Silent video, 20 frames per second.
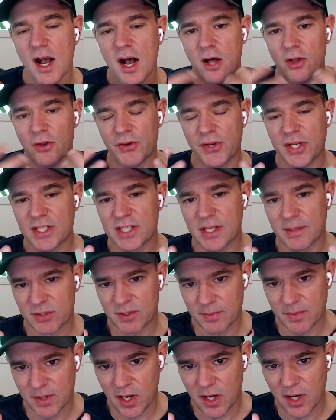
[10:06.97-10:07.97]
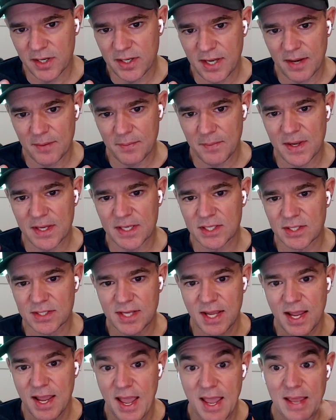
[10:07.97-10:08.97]
I'll tease up some content piece and
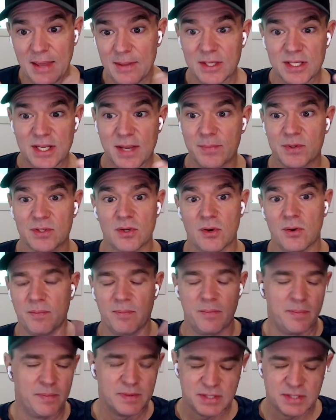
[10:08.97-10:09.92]
say, hey, in this episode,